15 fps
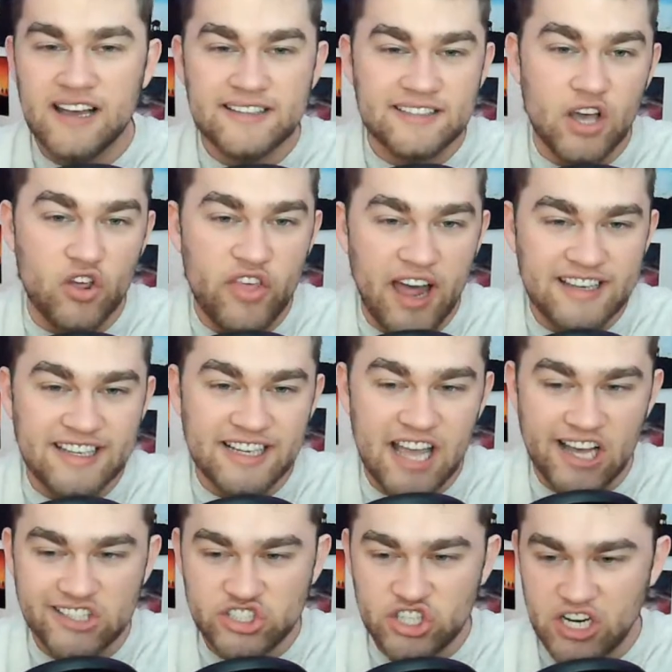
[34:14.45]
Tell that to
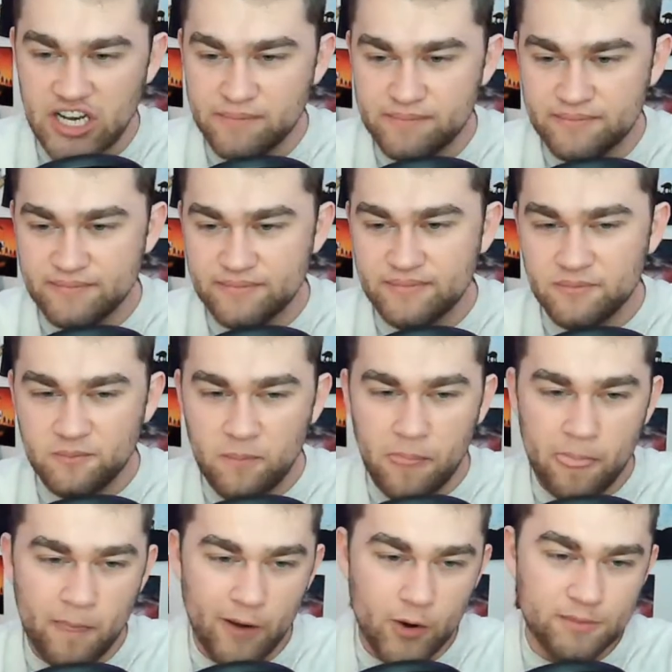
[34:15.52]
Kanja Club.
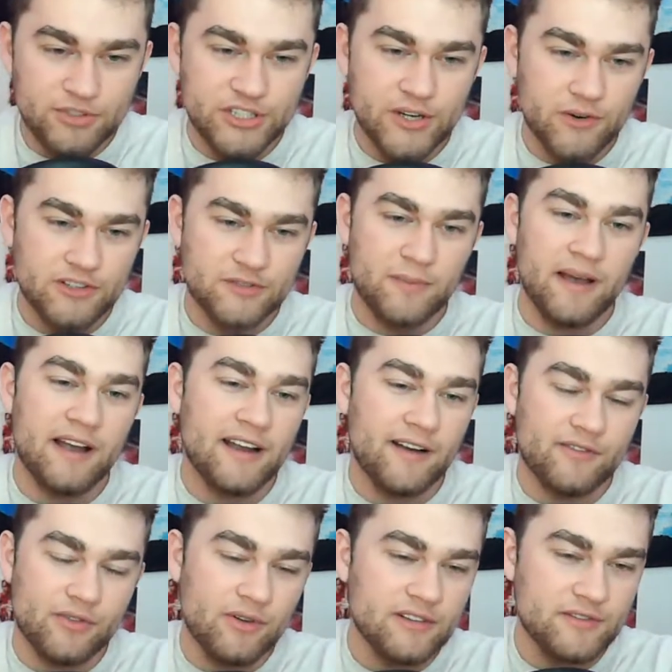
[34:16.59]
I hope Geode is back
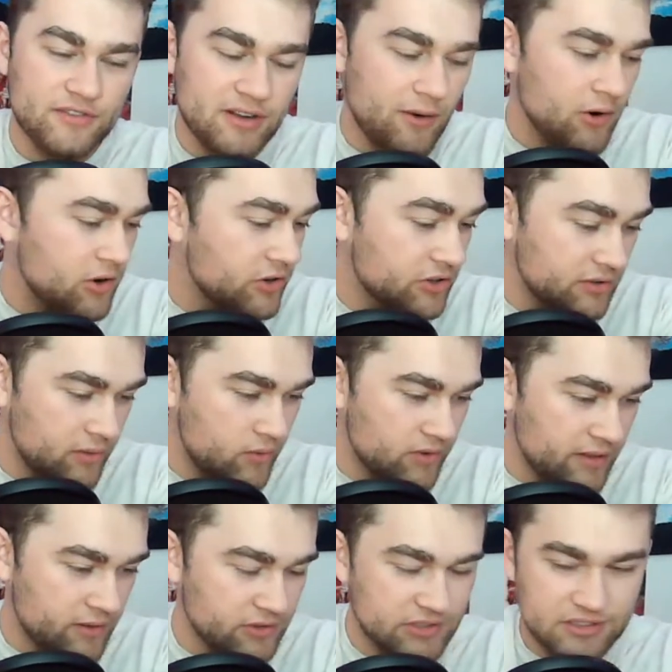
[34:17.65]
after the Rise of Skywalker. Good lord,
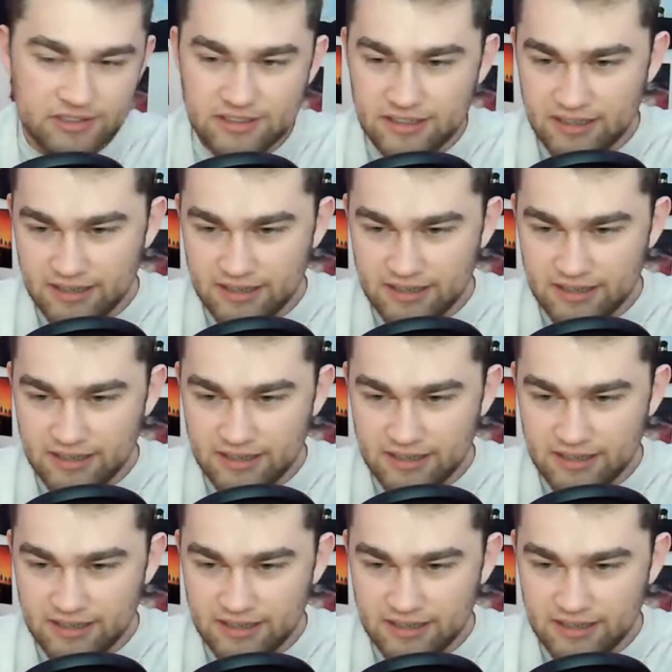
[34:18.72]
that was.